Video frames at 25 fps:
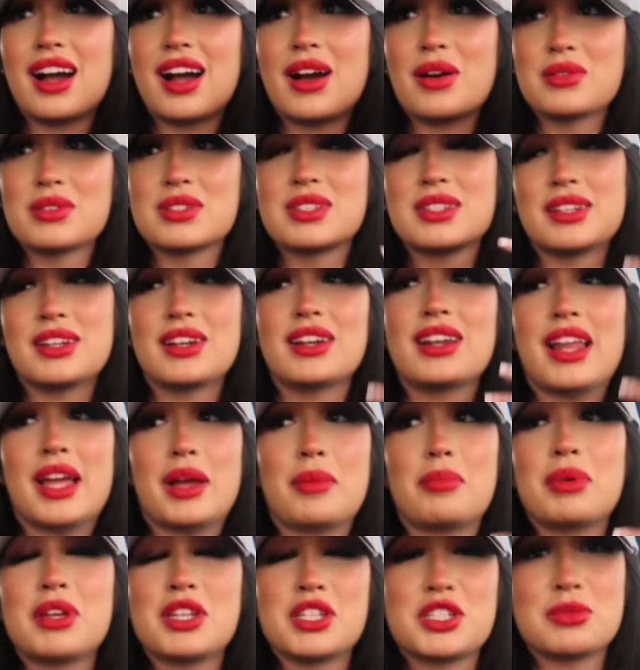I was literally
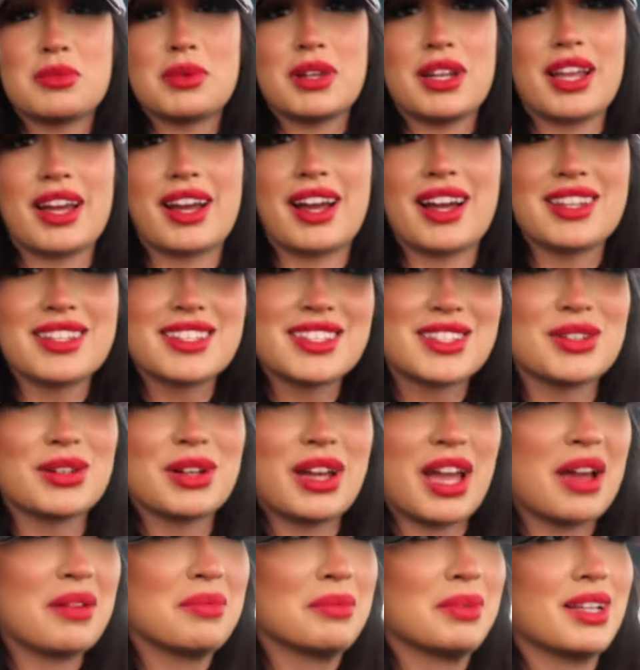like, pinch me, like I still
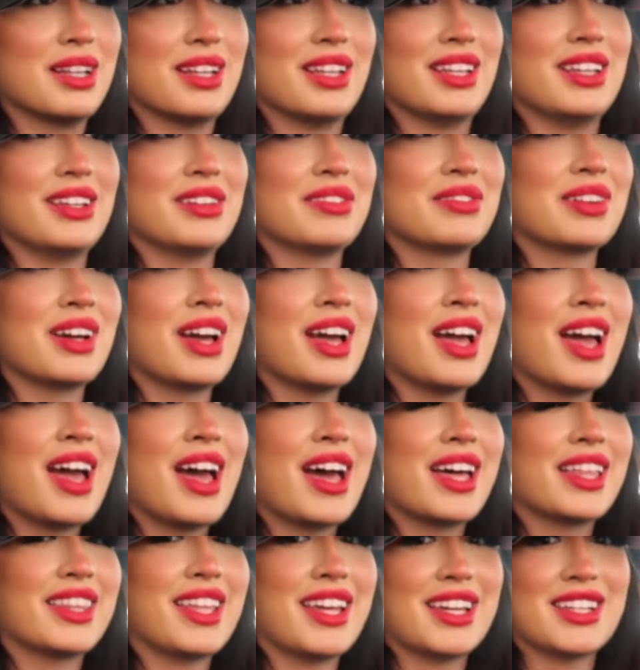can't believe
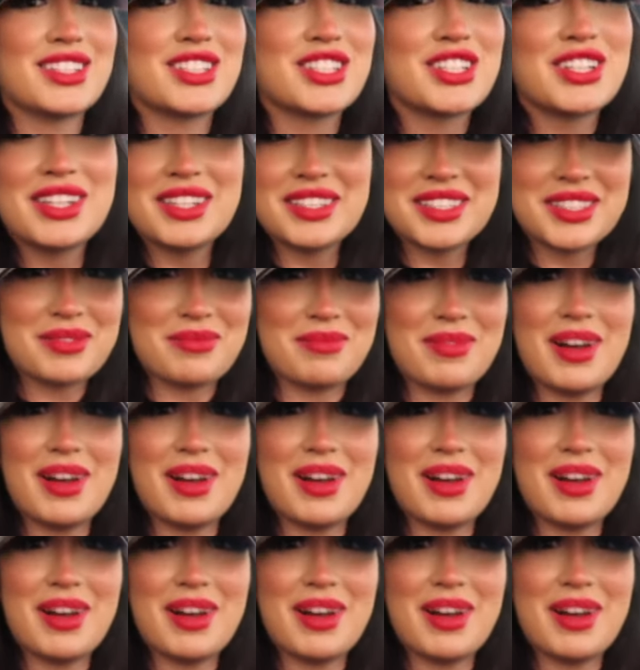that she's